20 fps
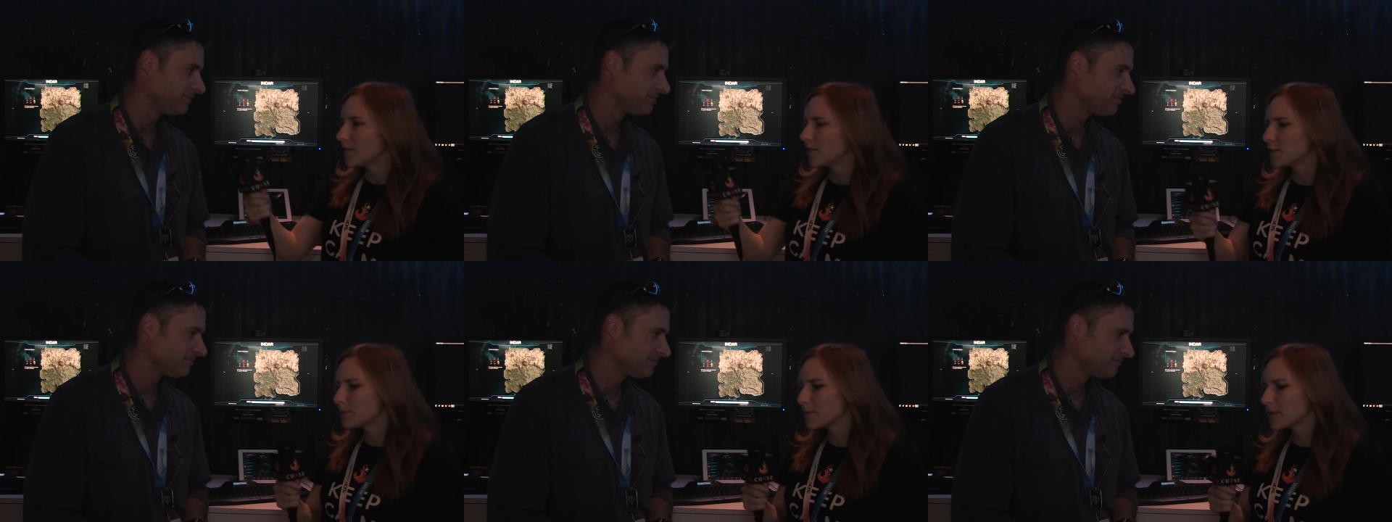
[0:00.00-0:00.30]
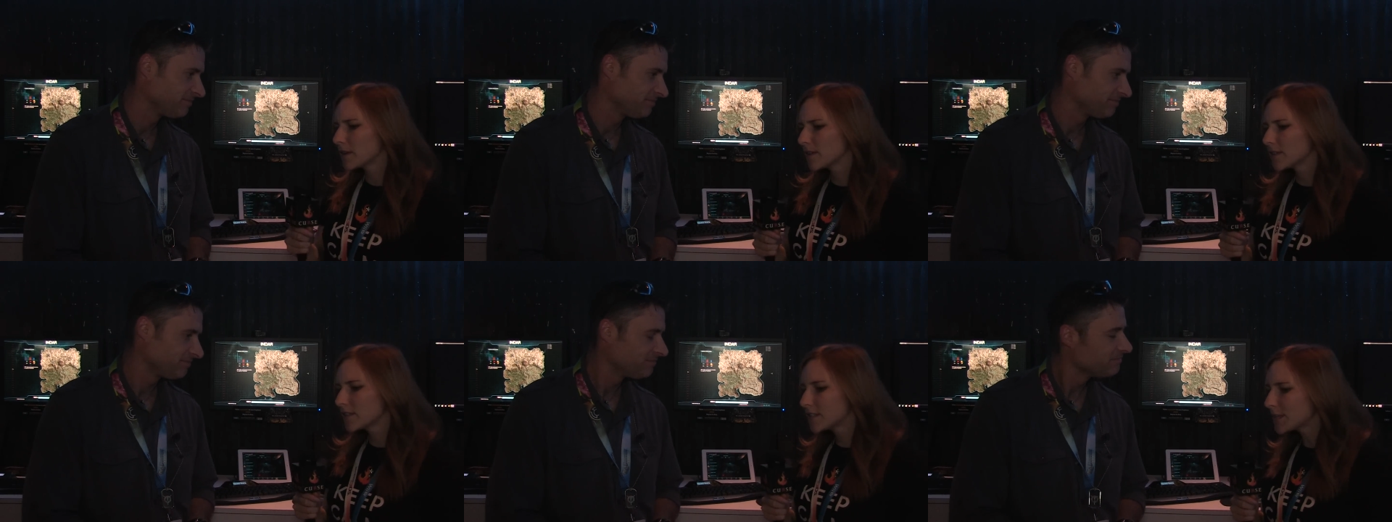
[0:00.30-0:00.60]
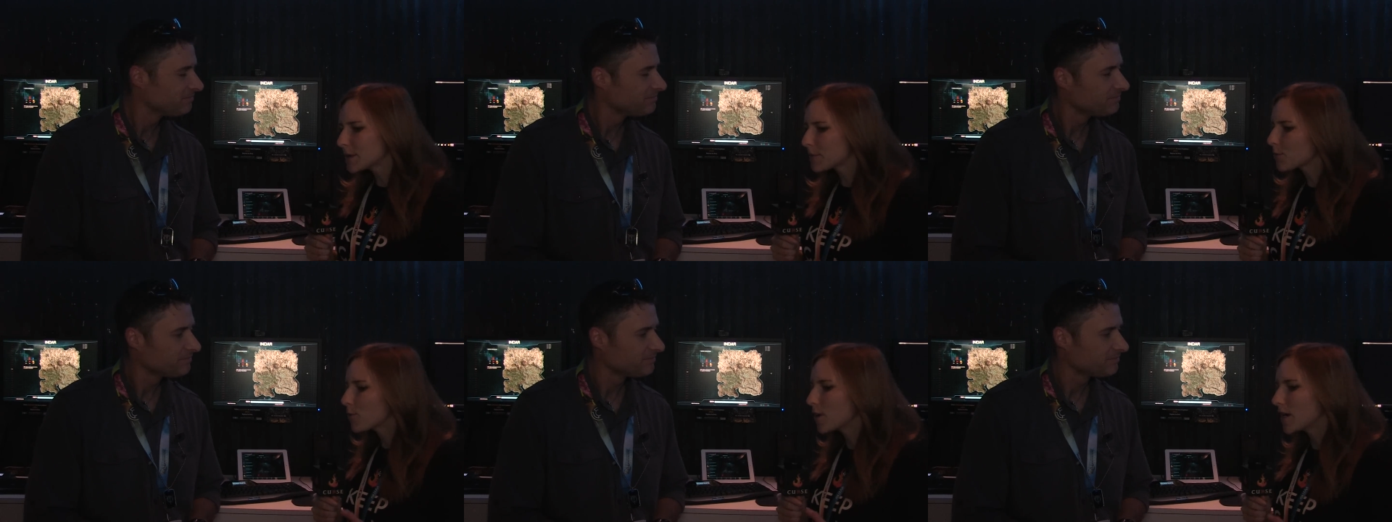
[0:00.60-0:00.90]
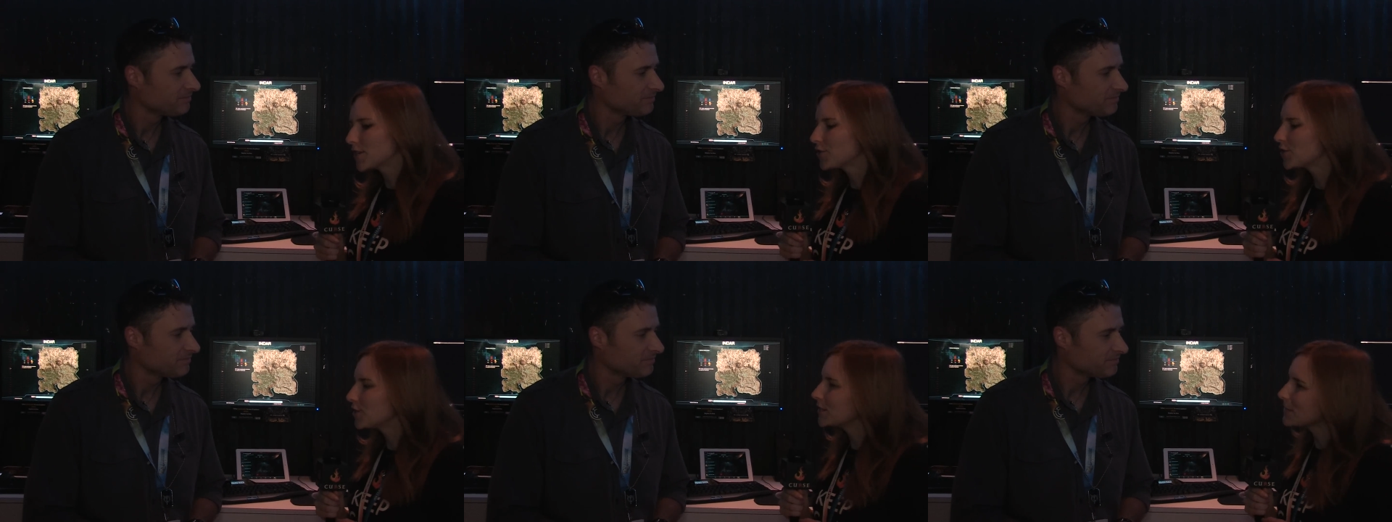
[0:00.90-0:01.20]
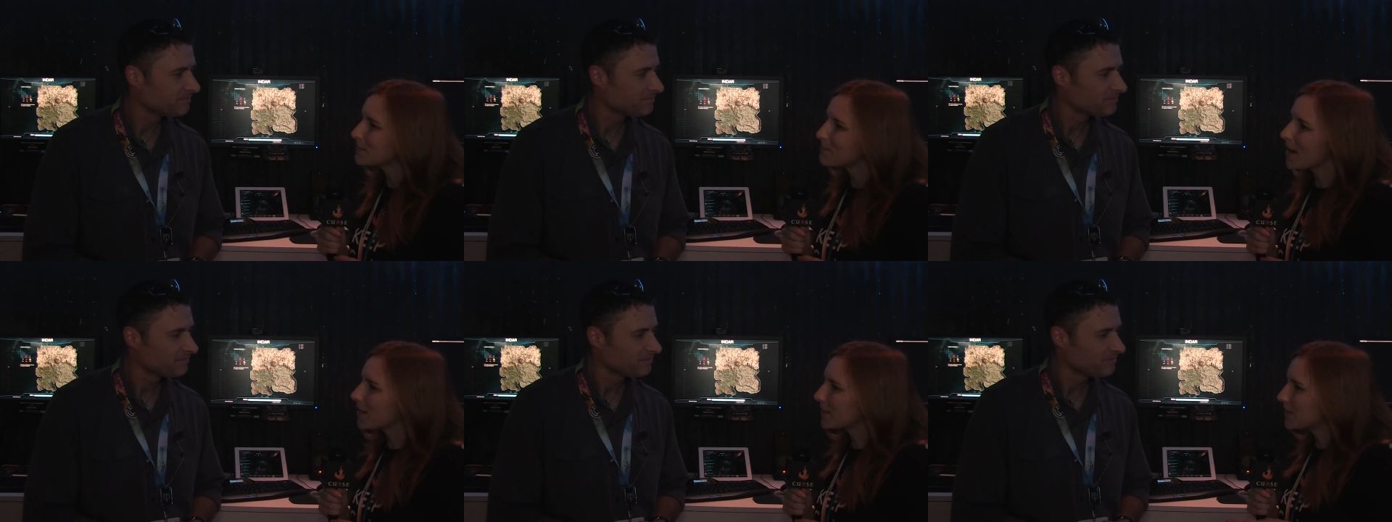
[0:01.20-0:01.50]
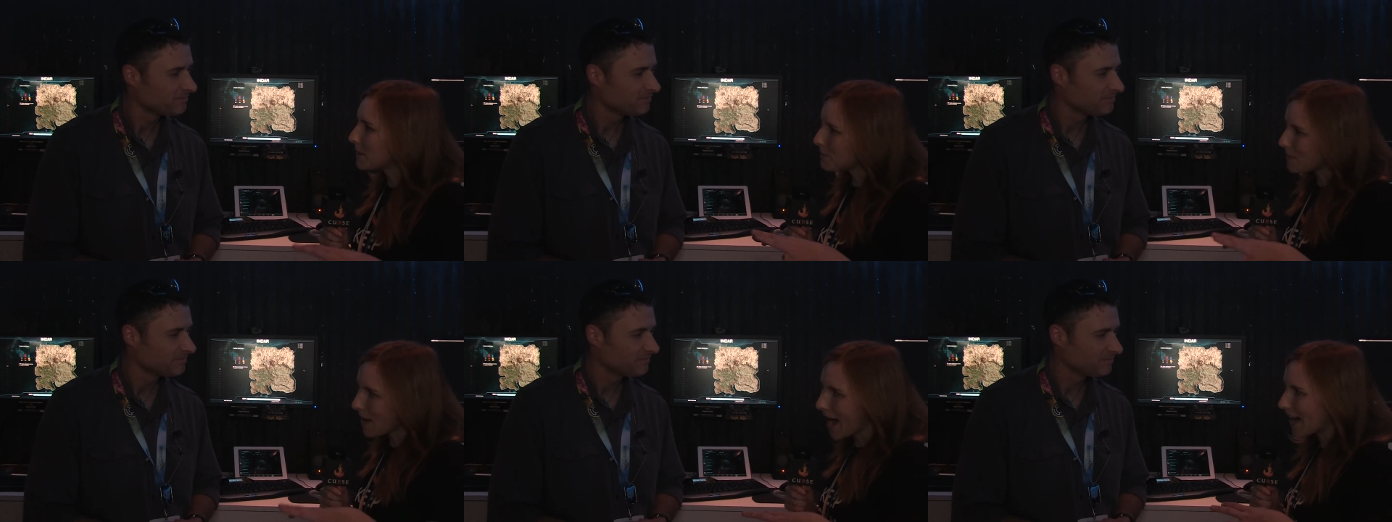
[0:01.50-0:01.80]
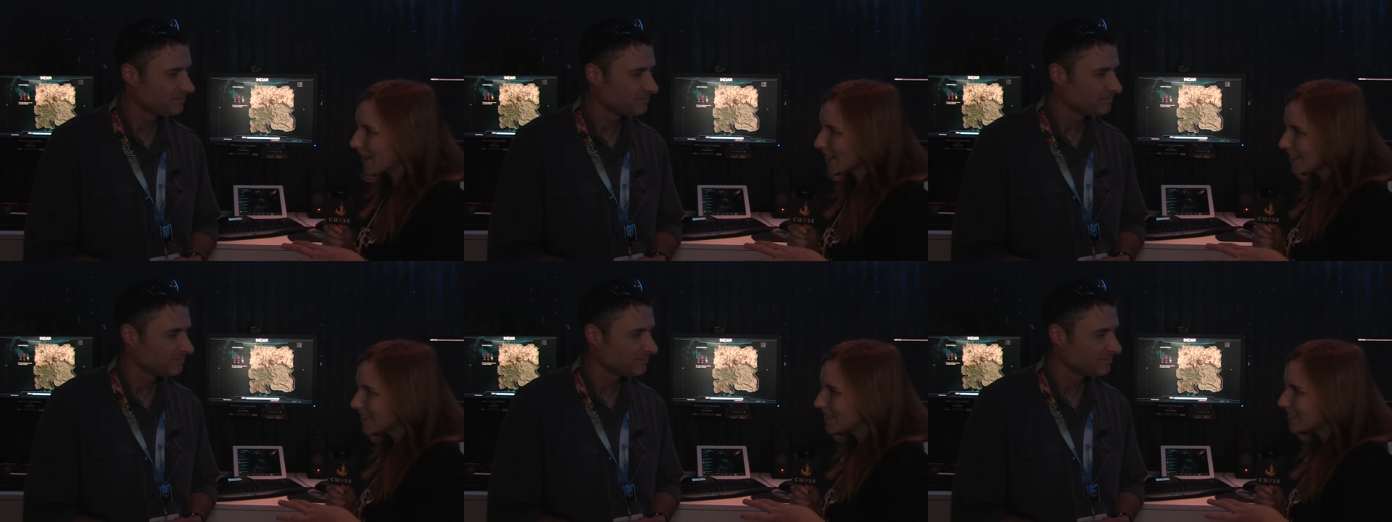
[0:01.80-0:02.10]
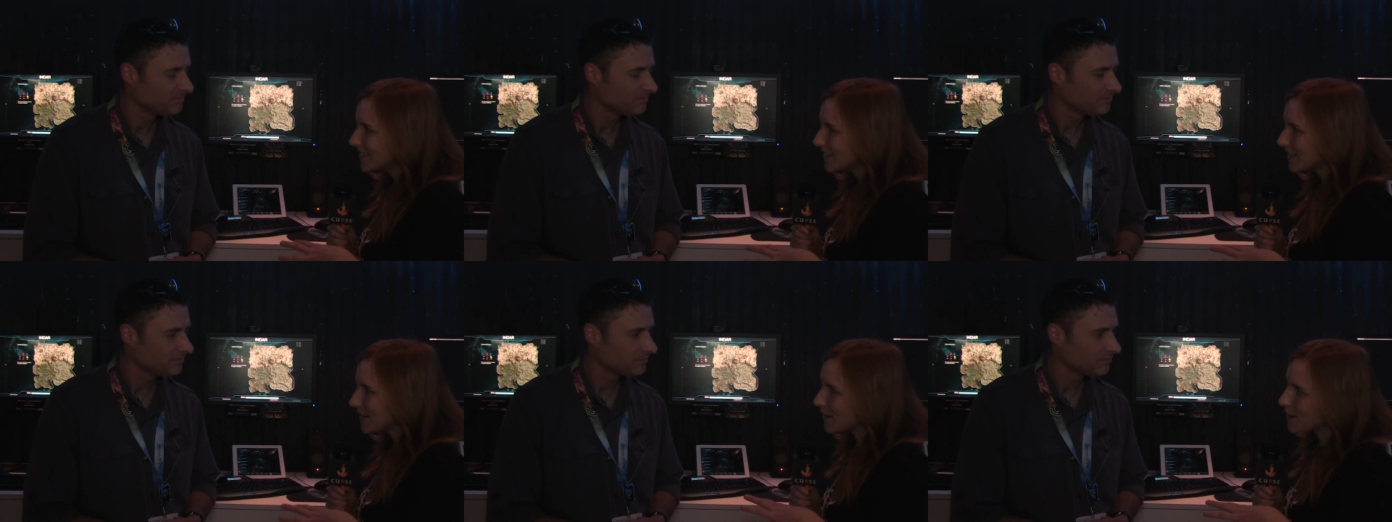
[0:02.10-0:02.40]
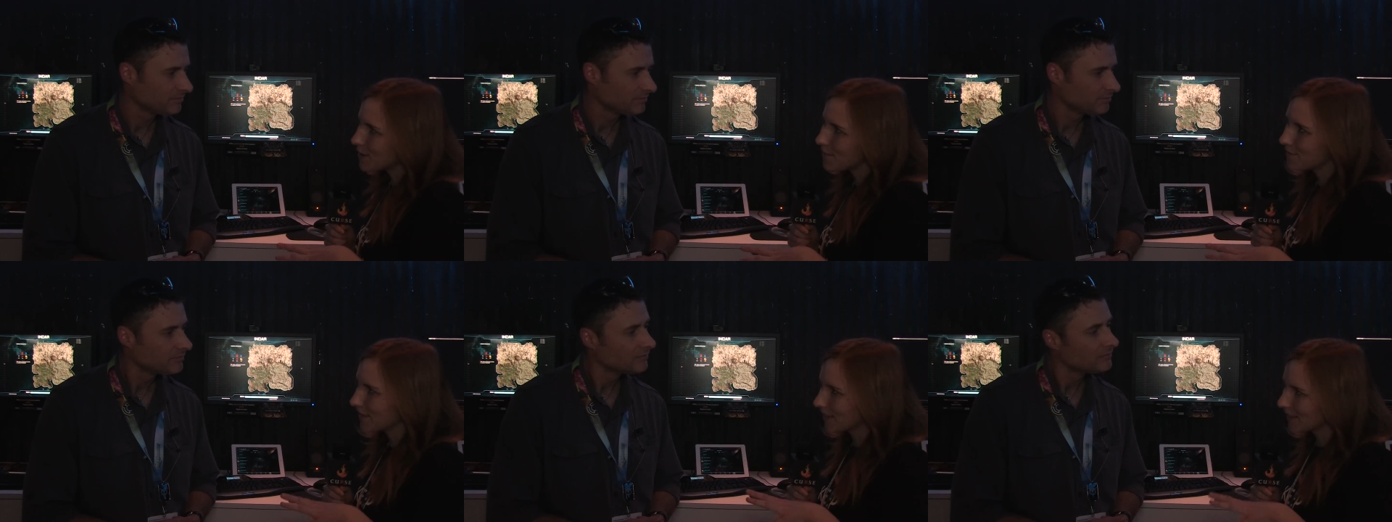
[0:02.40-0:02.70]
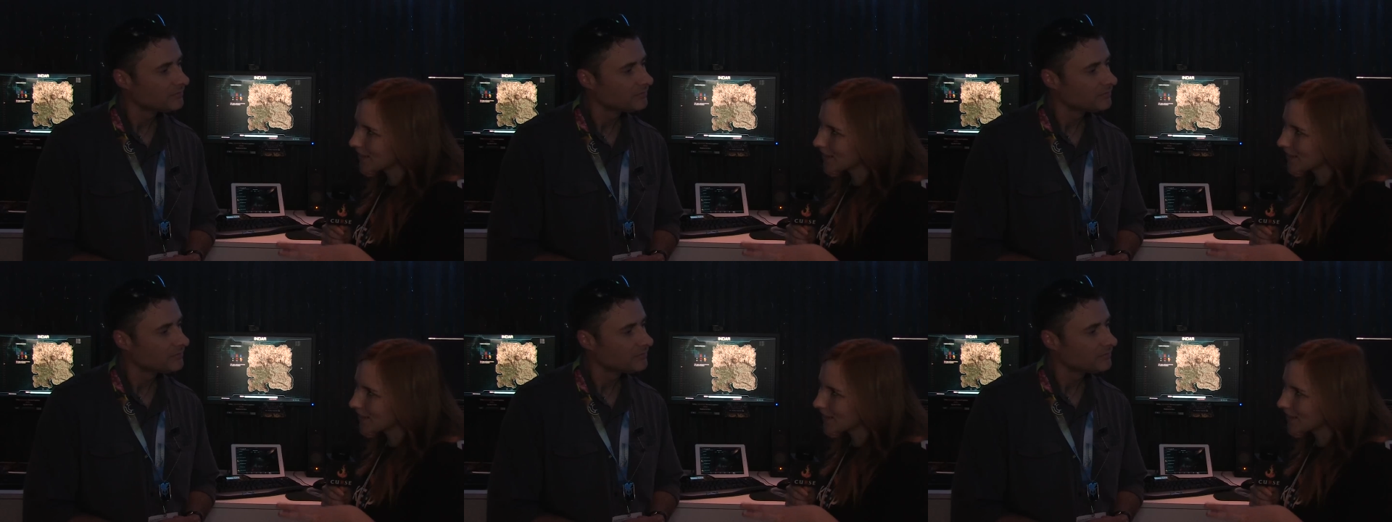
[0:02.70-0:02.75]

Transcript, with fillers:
Speaker 1: There's been some questions about the balance of the